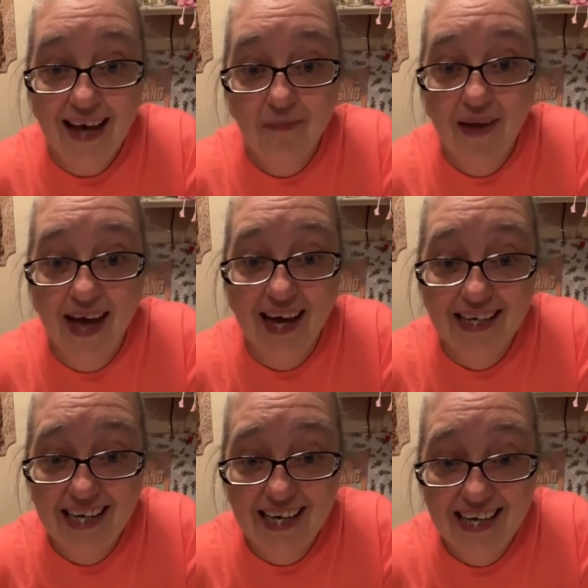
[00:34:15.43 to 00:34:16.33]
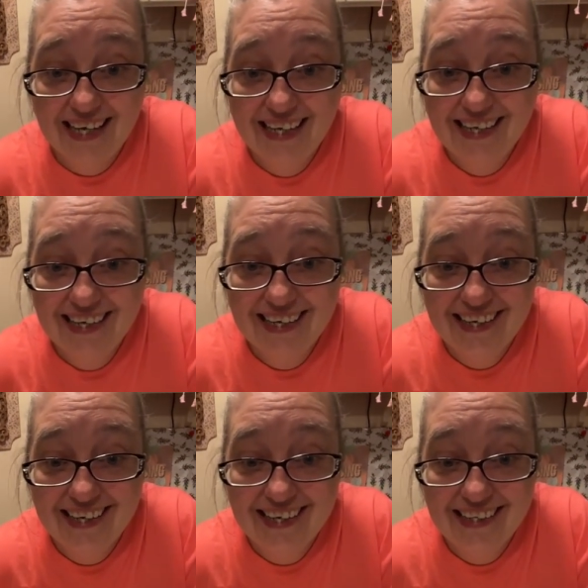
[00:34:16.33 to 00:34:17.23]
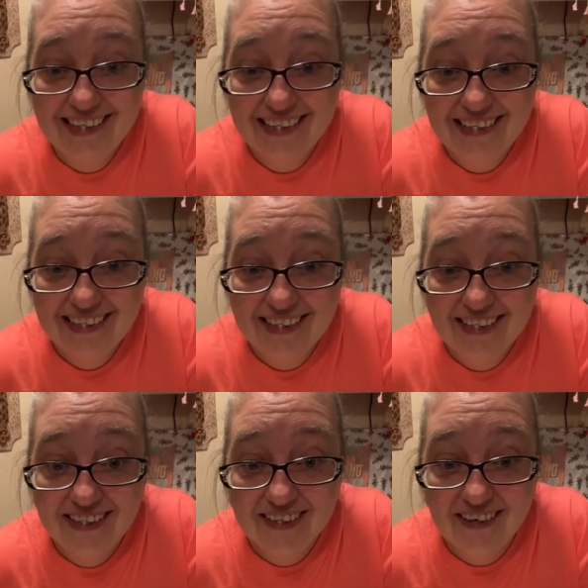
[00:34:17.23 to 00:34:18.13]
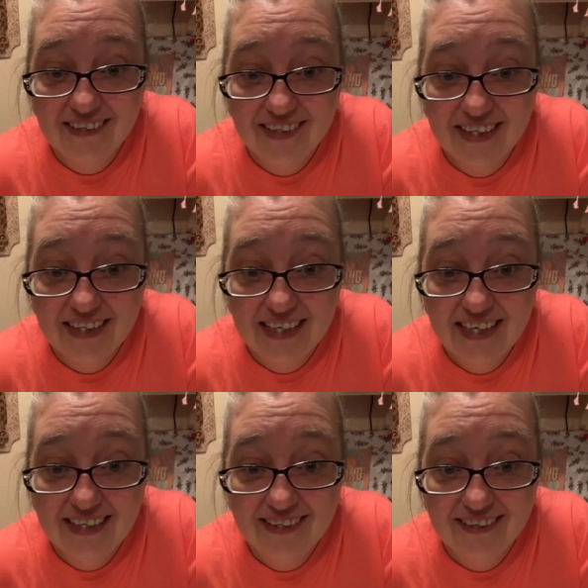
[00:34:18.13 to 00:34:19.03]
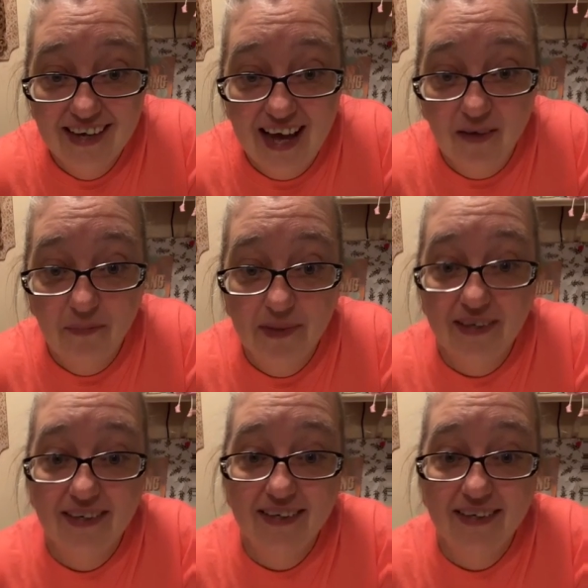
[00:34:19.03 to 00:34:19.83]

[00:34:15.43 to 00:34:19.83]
Hi, Patty. She is currently in your lap.